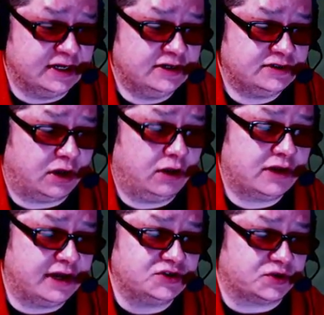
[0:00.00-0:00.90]
to all
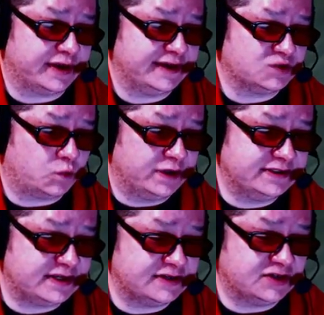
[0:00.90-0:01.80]
countries
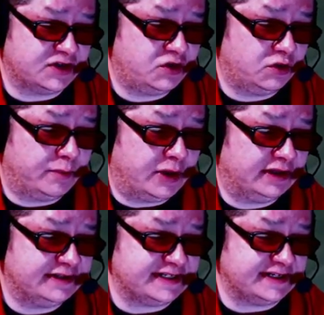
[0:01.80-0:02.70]
once secure
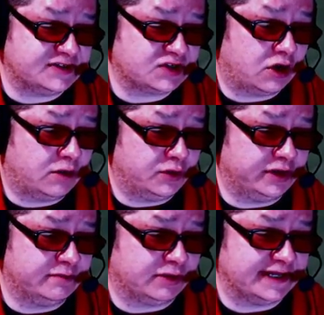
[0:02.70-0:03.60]
policies are put
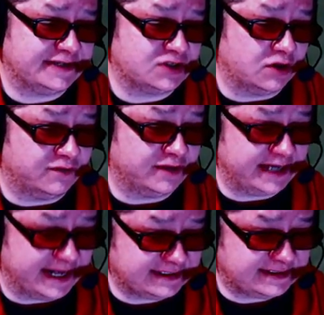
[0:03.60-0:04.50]
in place over the
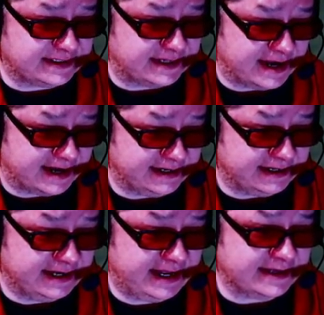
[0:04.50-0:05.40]
next 90
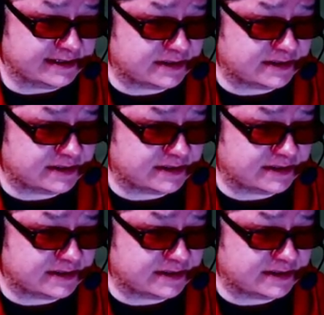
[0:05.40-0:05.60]
days.